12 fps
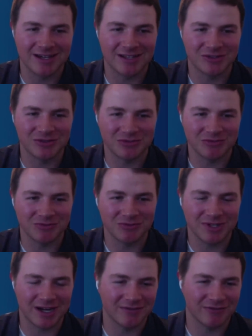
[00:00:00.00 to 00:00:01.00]
this
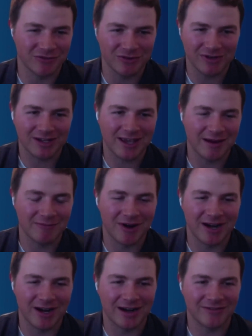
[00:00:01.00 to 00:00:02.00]
kind of came
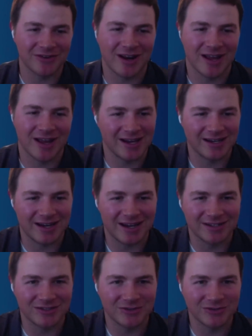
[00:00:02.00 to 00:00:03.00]
right out of your head, and
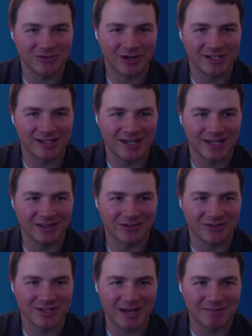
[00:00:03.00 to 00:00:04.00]
you started taking
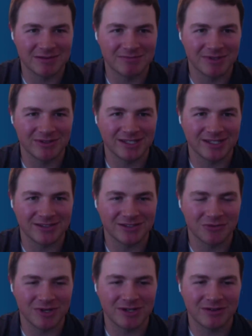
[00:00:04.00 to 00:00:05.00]
those steps to build it.
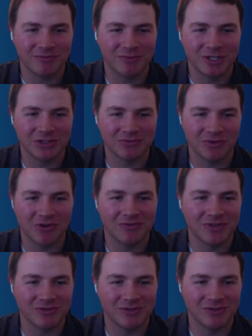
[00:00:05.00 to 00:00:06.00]
So what
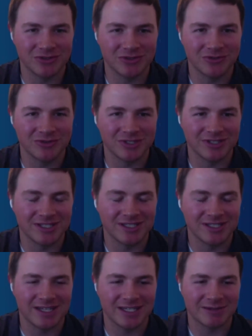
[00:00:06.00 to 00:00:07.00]
drove you to
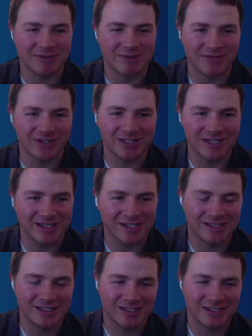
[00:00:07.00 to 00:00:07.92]
this idea specifically?